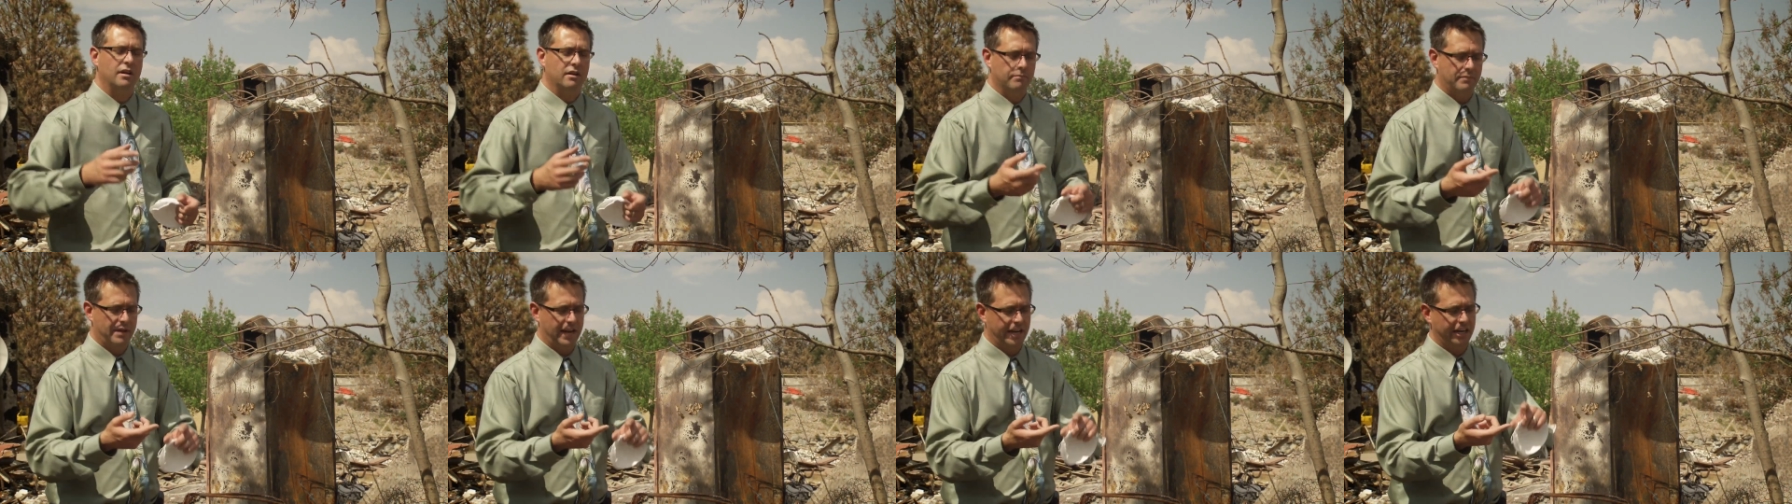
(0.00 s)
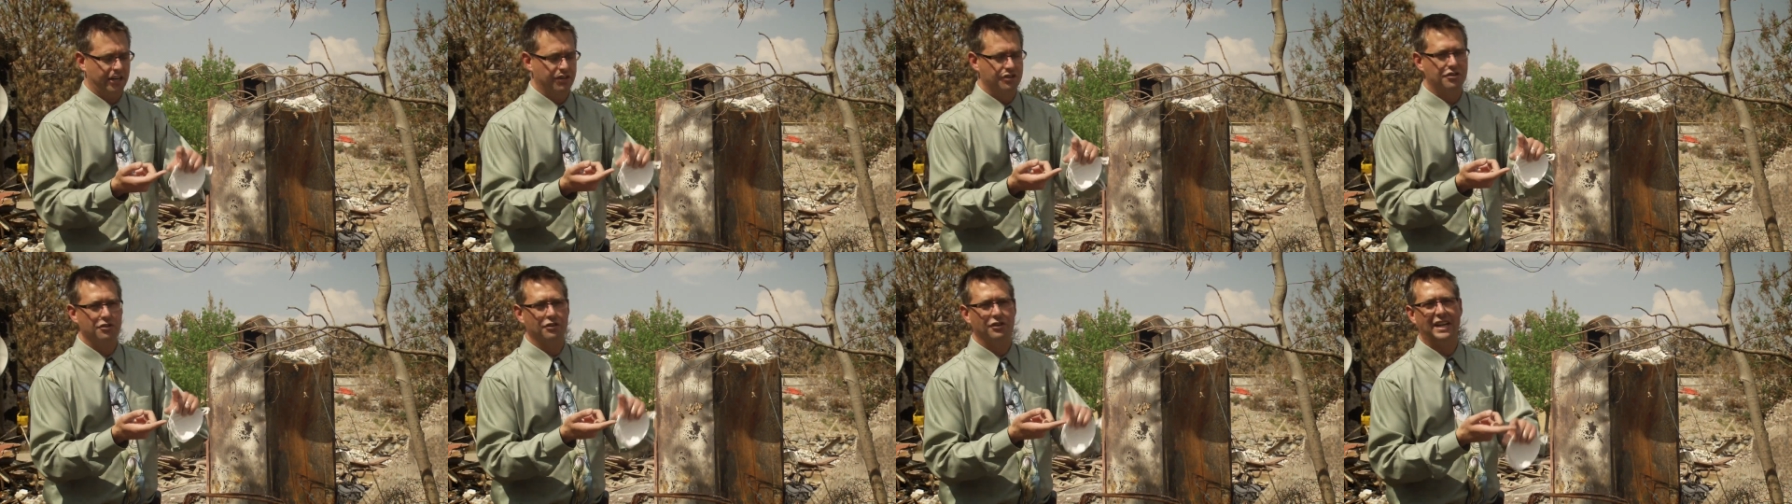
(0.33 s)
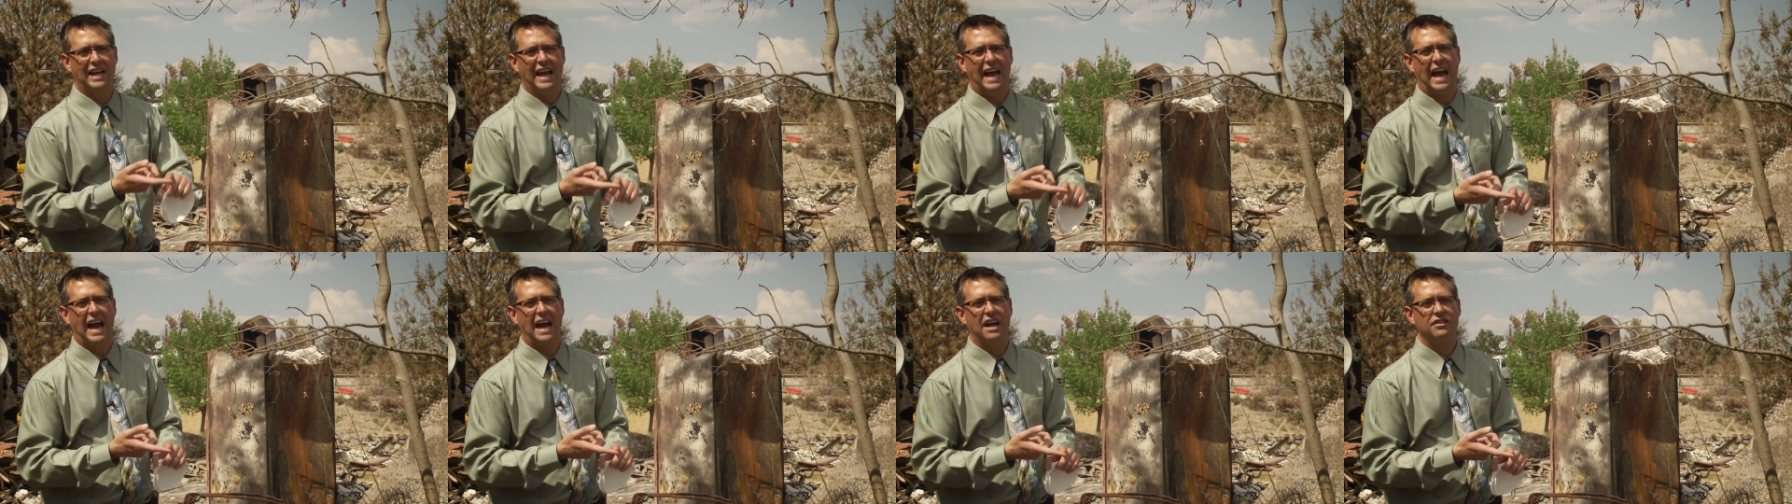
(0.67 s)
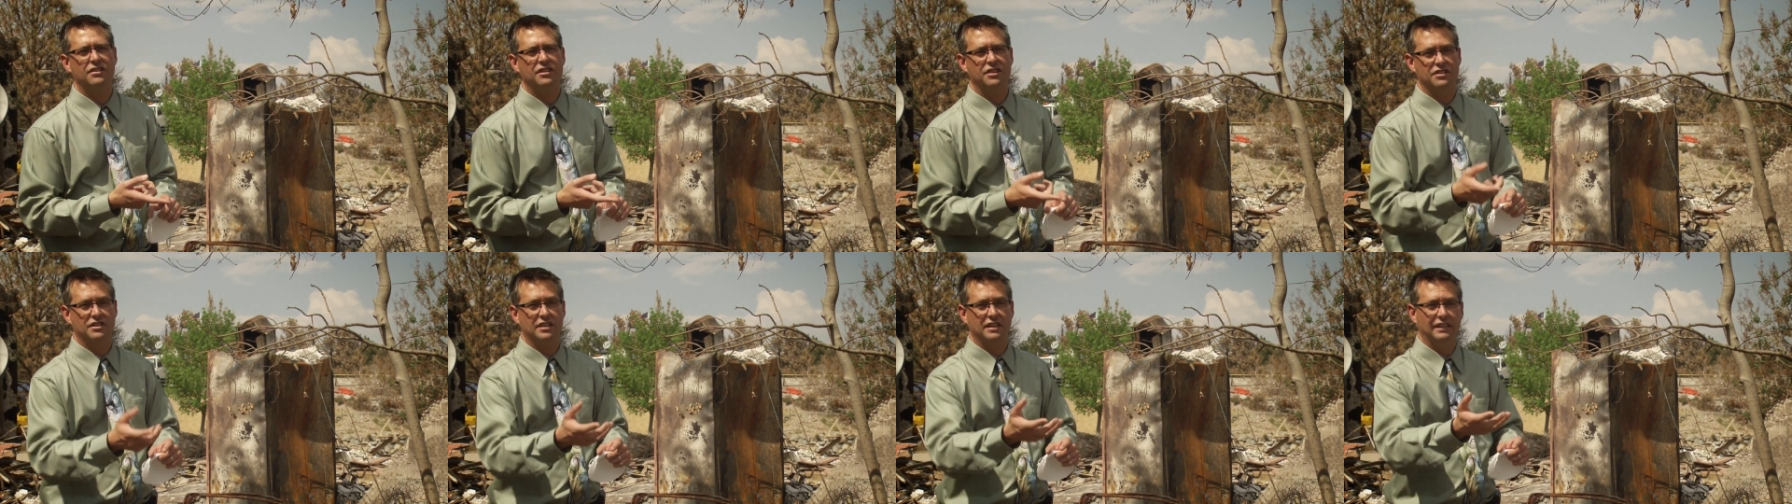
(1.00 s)
making sure the
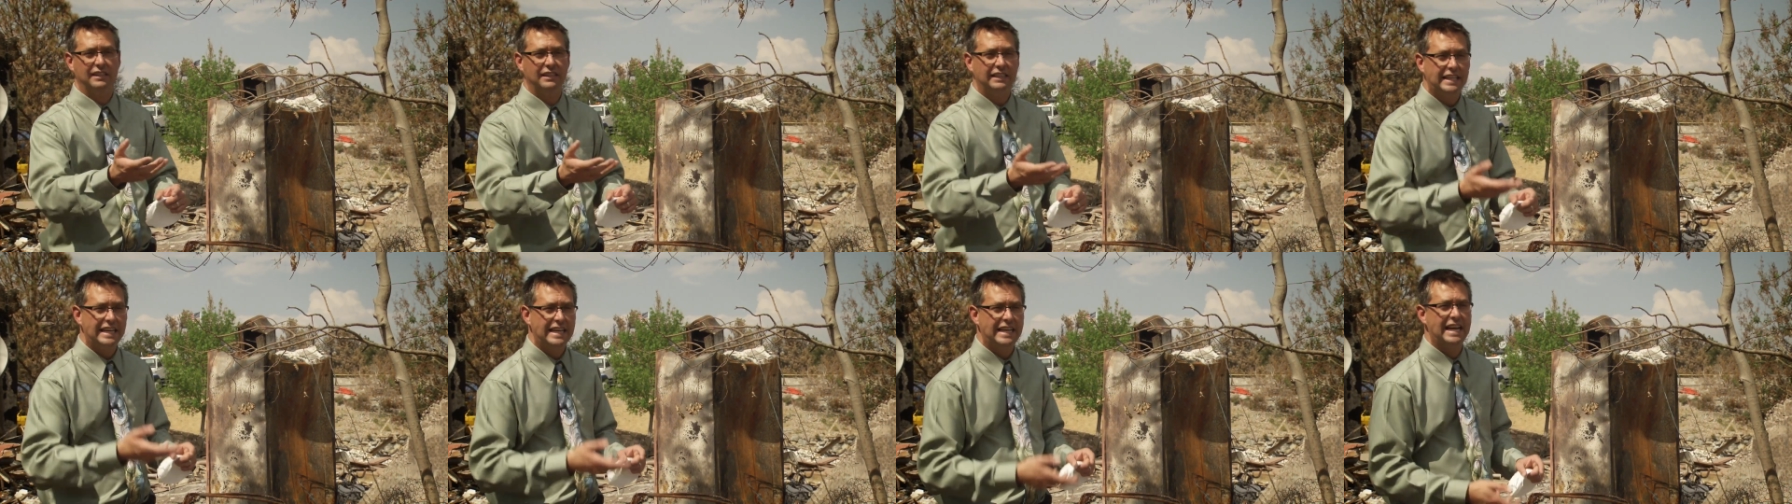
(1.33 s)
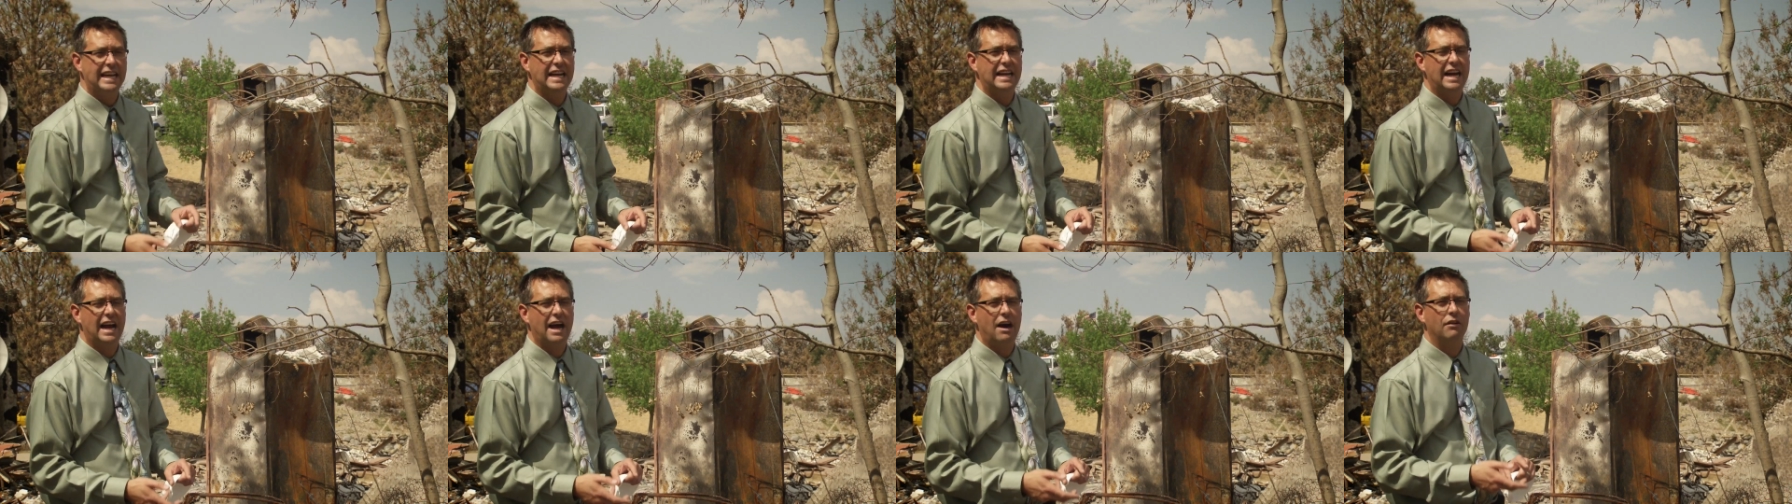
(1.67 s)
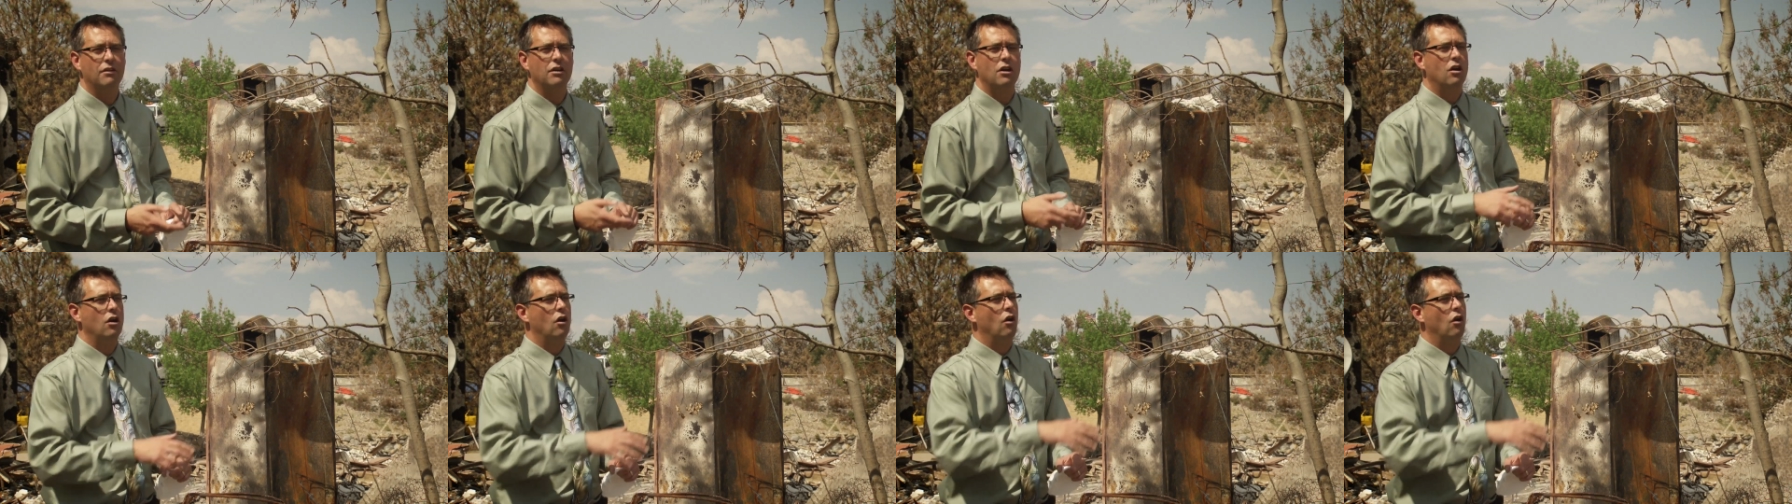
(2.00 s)
ash isn't leaking out